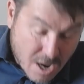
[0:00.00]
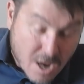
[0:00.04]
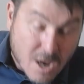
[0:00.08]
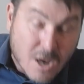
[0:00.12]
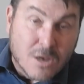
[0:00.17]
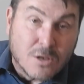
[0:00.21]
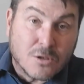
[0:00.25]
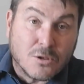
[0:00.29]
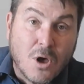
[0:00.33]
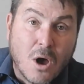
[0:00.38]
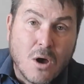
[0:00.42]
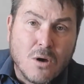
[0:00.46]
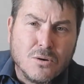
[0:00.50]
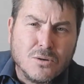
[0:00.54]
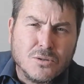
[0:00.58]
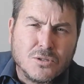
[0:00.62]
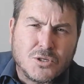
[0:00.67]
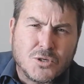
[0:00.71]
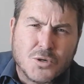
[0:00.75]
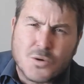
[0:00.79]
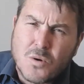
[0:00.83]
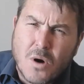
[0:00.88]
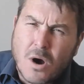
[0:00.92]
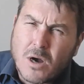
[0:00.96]
those who
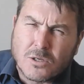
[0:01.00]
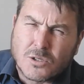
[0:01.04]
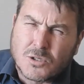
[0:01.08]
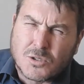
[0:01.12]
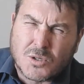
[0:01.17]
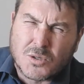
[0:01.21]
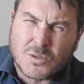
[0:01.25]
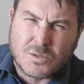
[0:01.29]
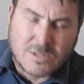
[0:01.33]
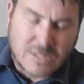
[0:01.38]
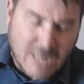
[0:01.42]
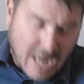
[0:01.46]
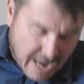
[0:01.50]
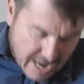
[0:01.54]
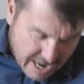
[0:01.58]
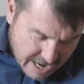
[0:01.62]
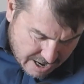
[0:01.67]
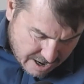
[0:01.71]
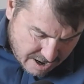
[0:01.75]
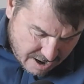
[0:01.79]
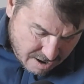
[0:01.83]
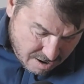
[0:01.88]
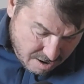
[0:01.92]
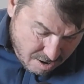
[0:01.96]
are
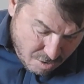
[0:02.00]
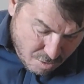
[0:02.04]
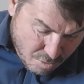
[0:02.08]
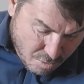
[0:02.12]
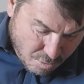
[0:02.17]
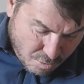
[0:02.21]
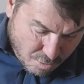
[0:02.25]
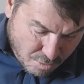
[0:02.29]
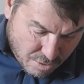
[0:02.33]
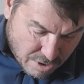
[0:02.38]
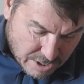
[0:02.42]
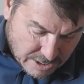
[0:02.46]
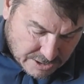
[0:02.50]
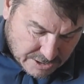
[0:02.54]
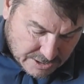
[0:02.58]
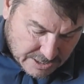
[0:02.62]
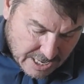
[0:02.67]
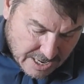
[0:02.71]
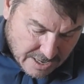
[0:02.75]
today risking